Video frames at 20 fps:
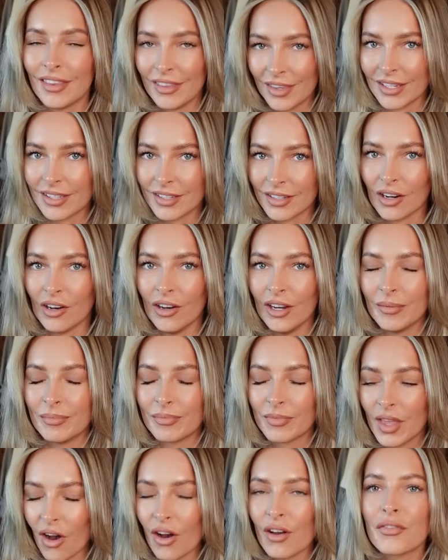This
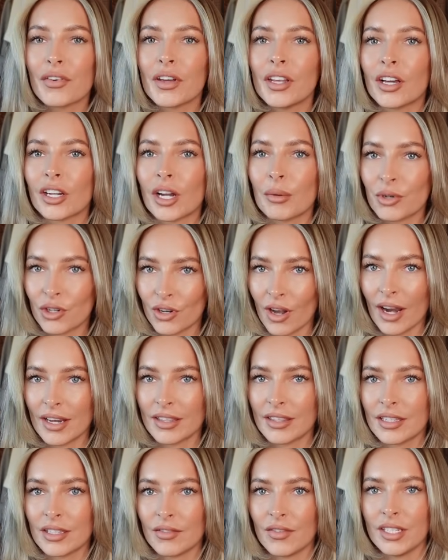time, I feel like I'm
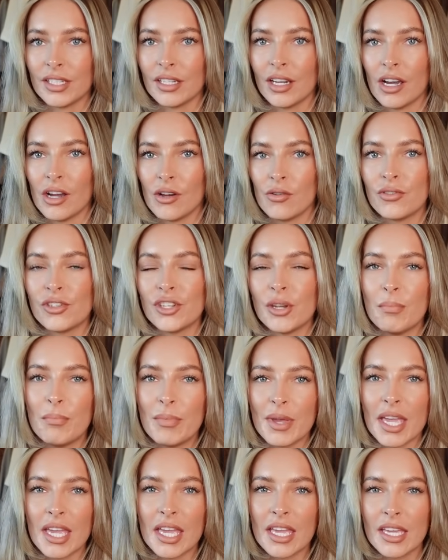creating this video to
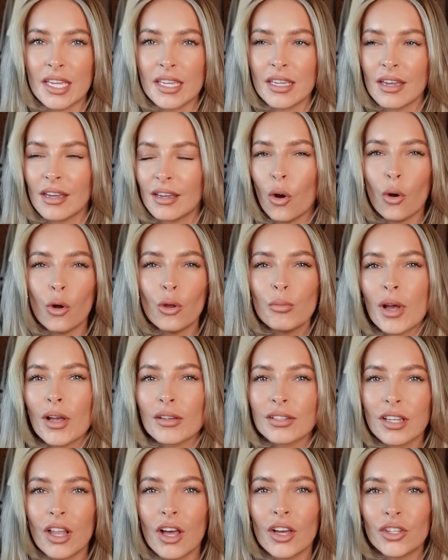be
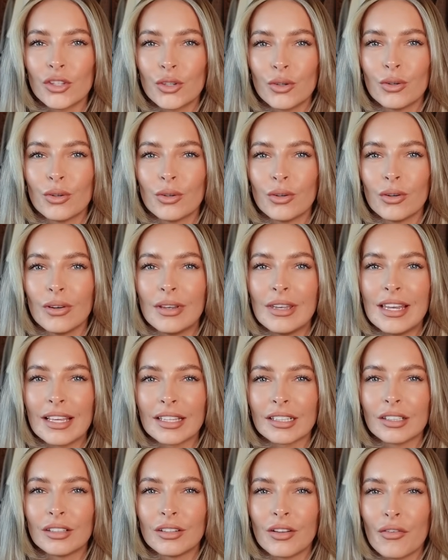almost like your
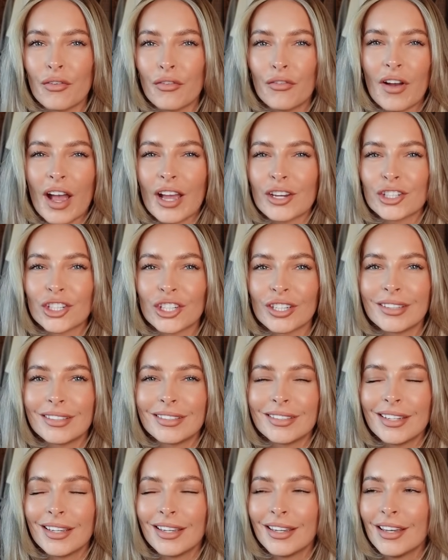little
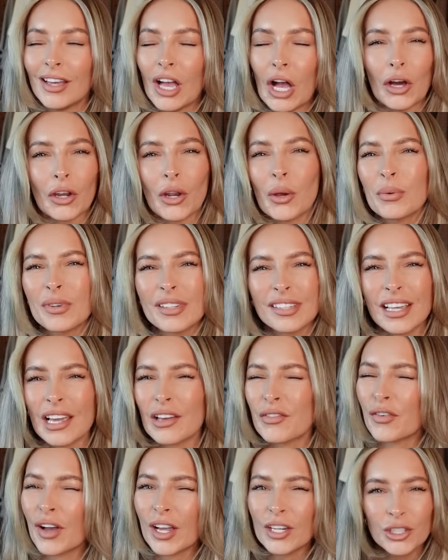fashion, I don't want to
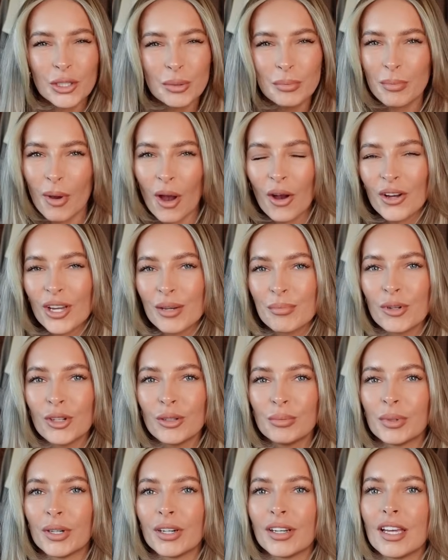say fashion
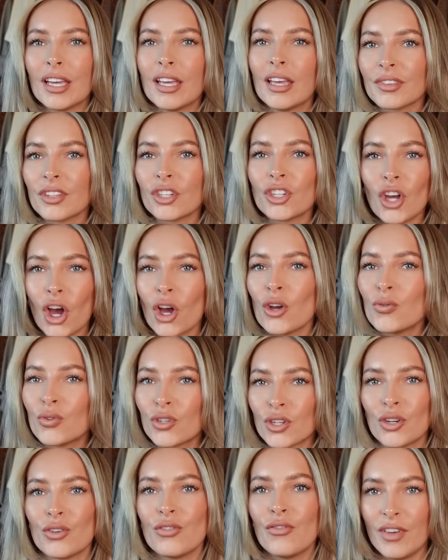bible, but
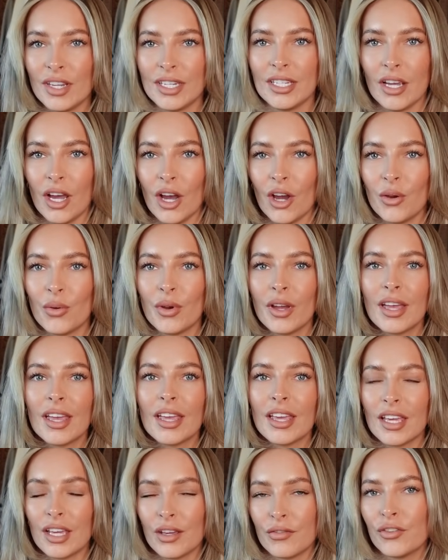go-to video.
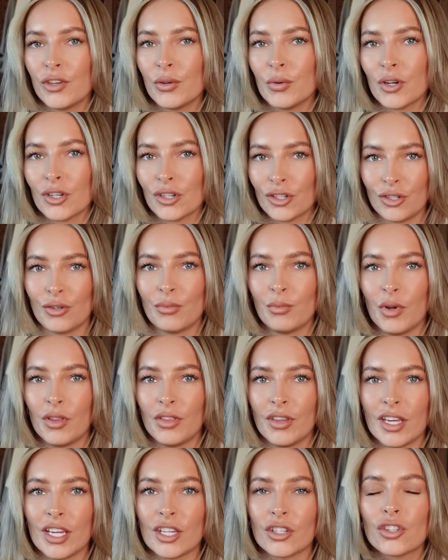If you are
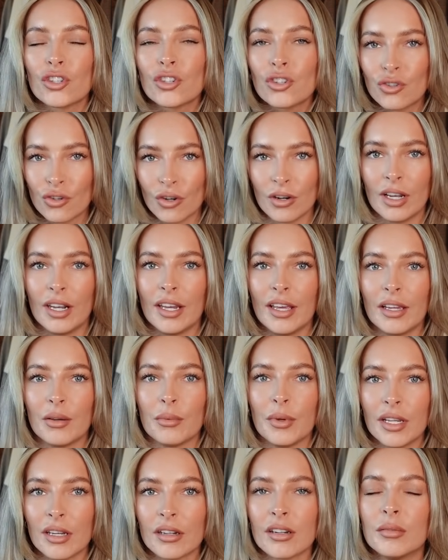someone that is struggling
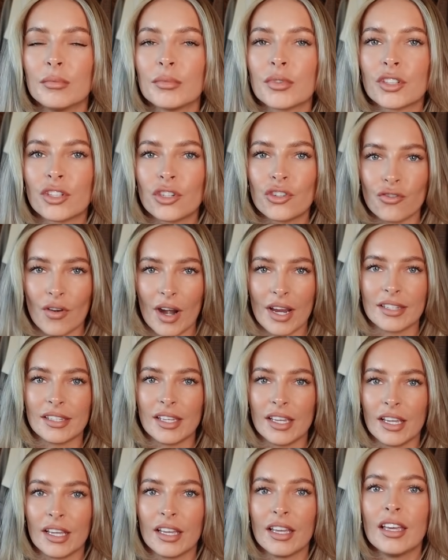when it comes to
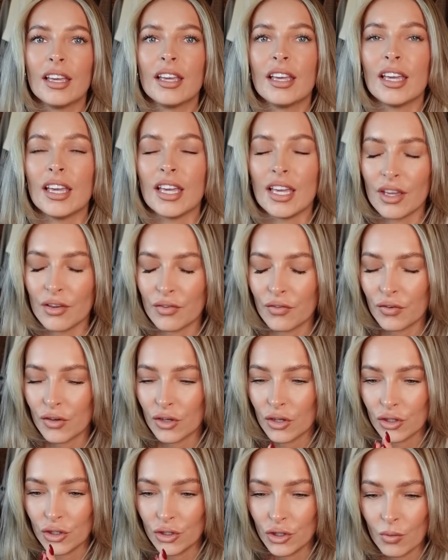dressing, if
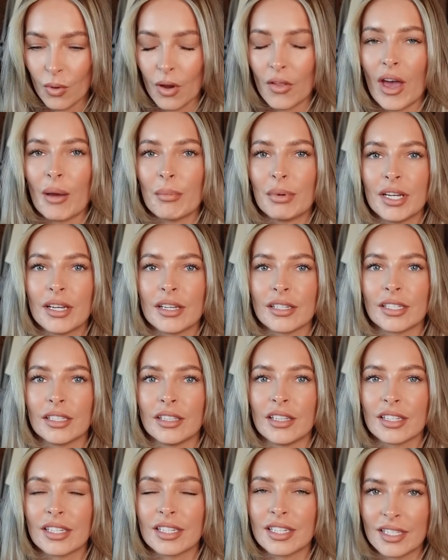you are that person
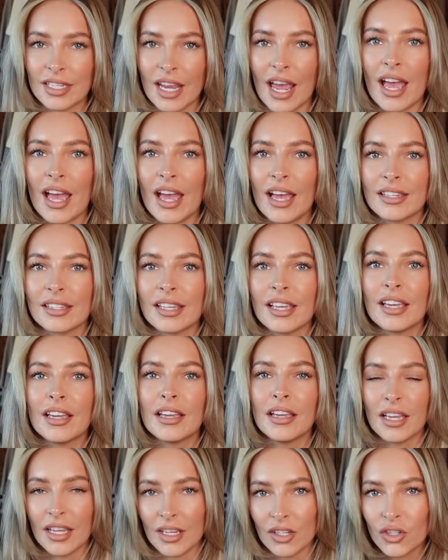that stares
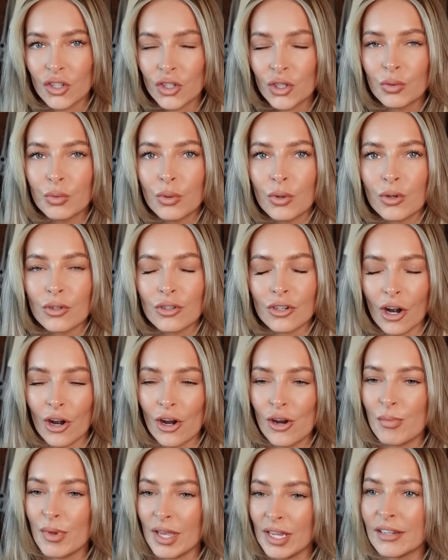into your
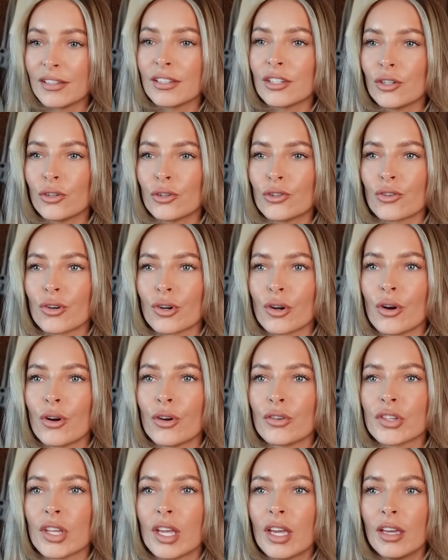wardrobe, into your
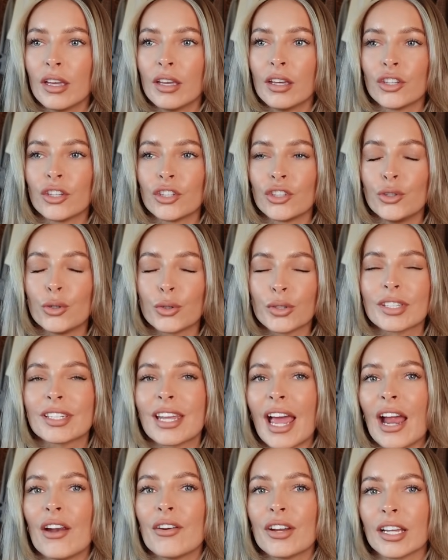drawers, you're
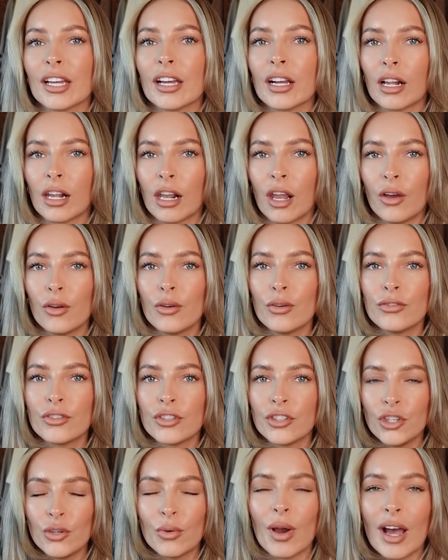staring at
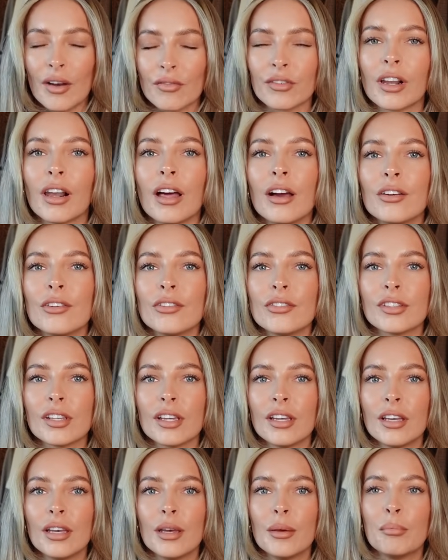clothes, you have clothes,
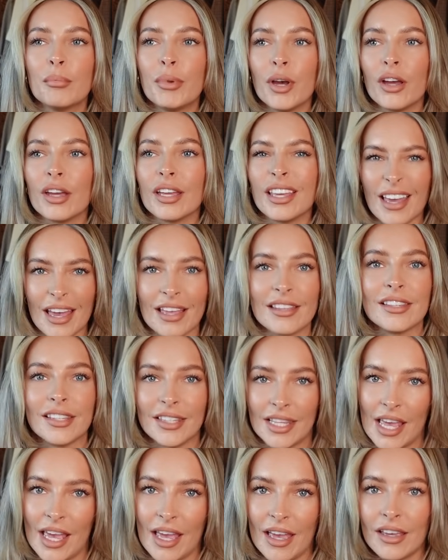but it
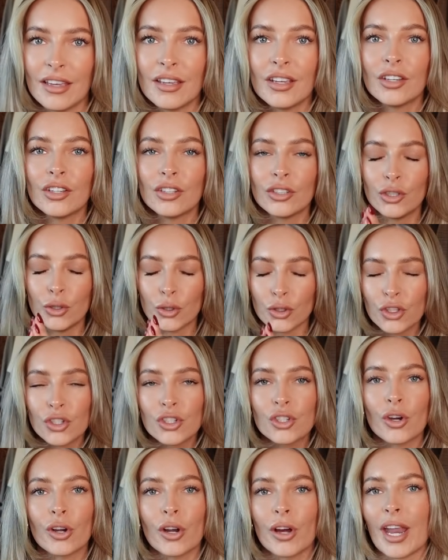ends there. You're
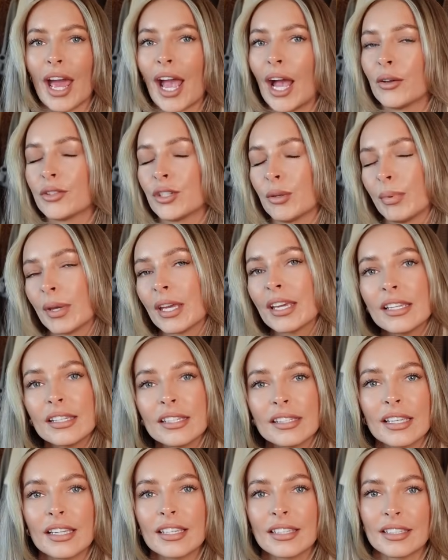stuck on how to
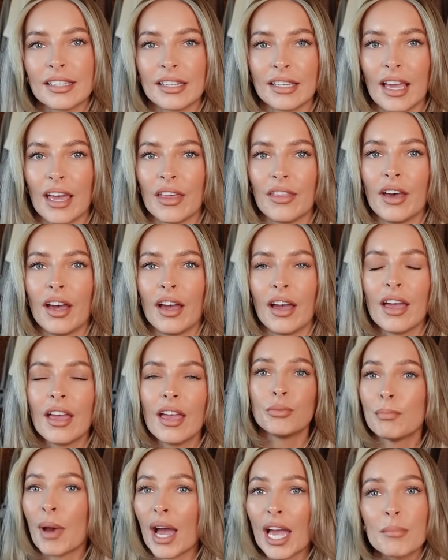piece things together.
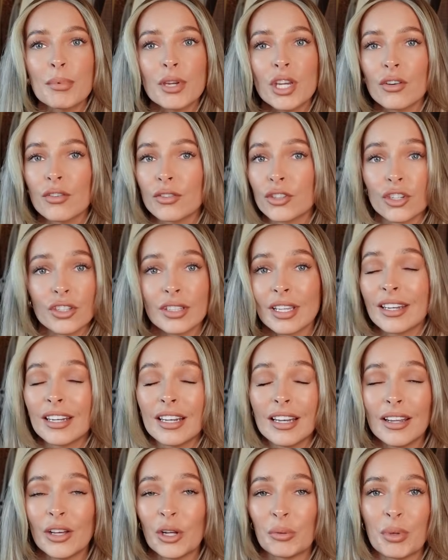Maybe you're just in
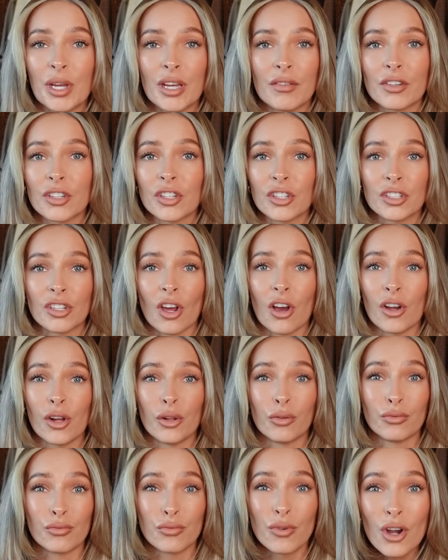a little bit of a
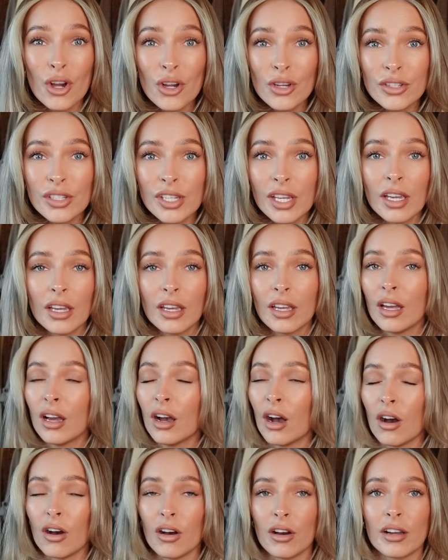style rut.
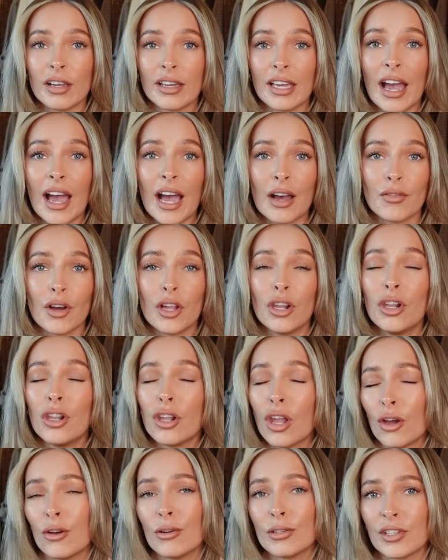I have
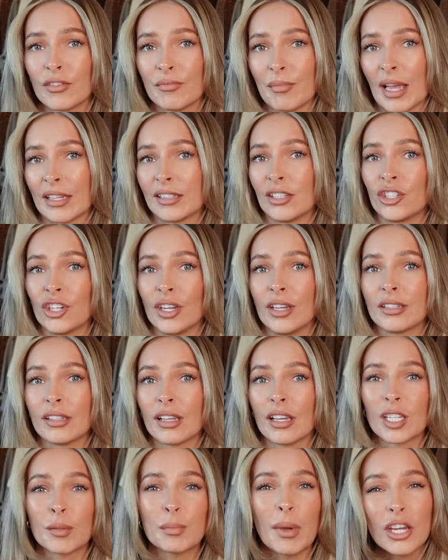loads of messages,
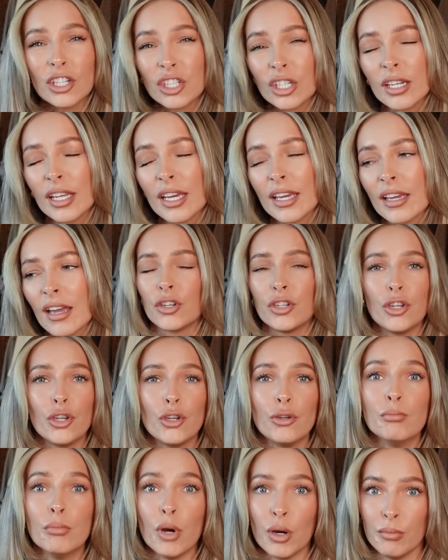especially
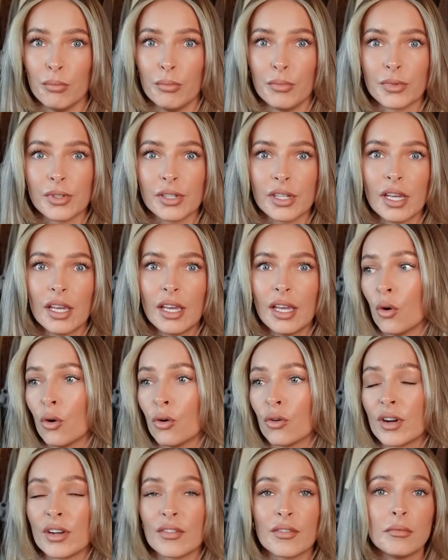new mums,
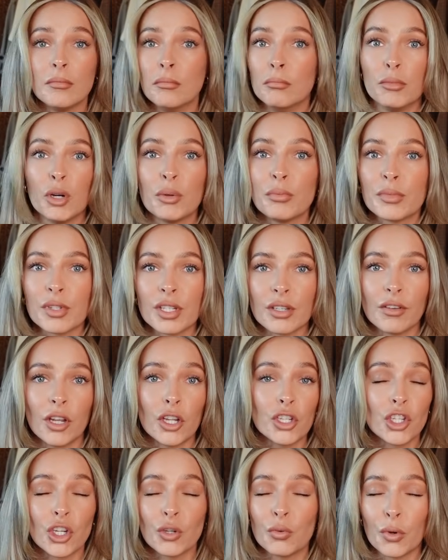or even mums of
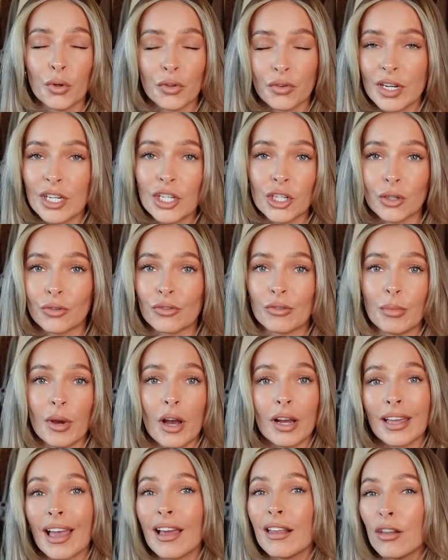like two or three children, but
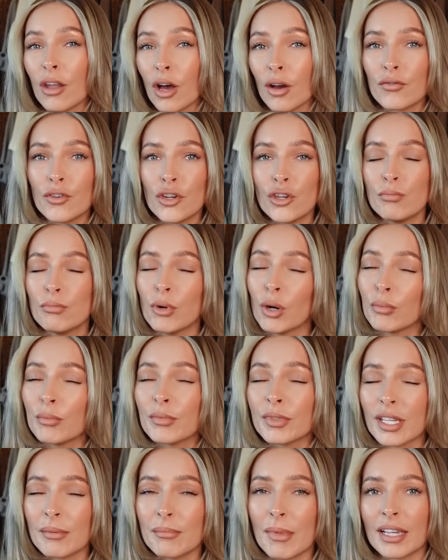I get a lot of new
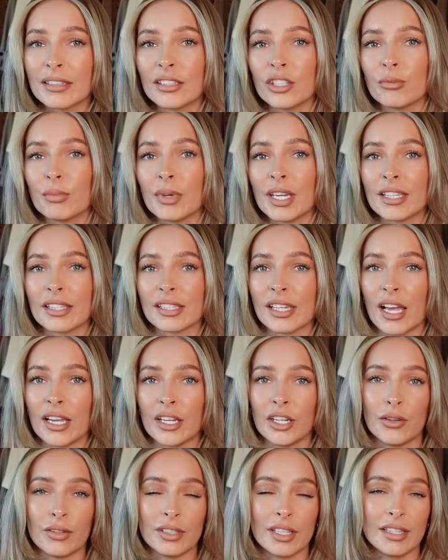mums that message me and say,
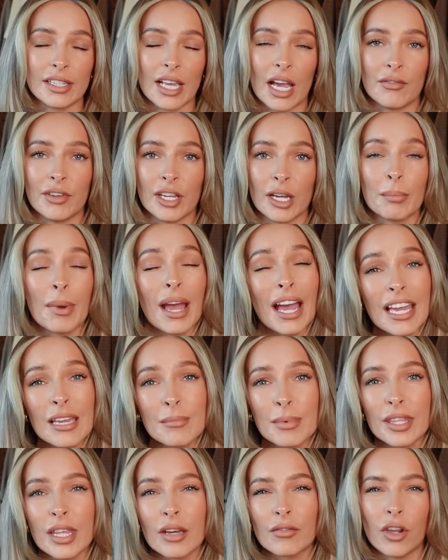you know, since having a
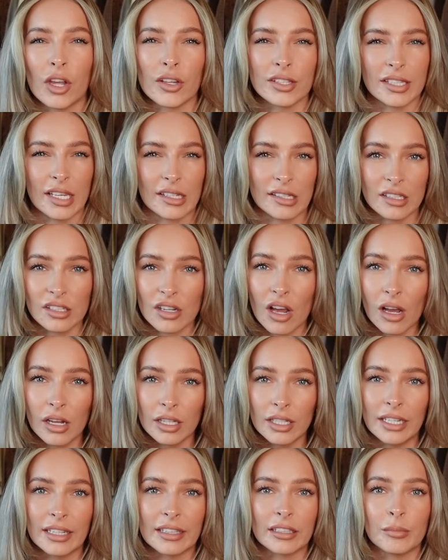baby, they've lost their
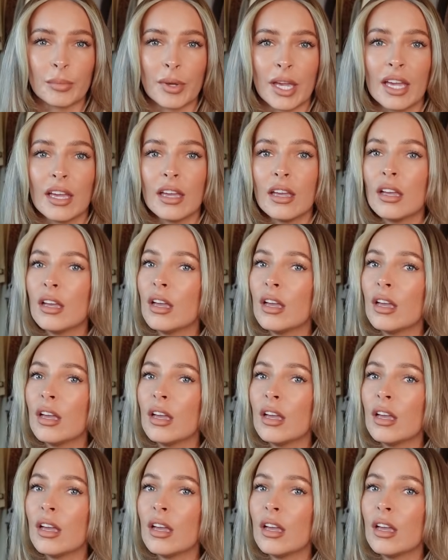style a little bit.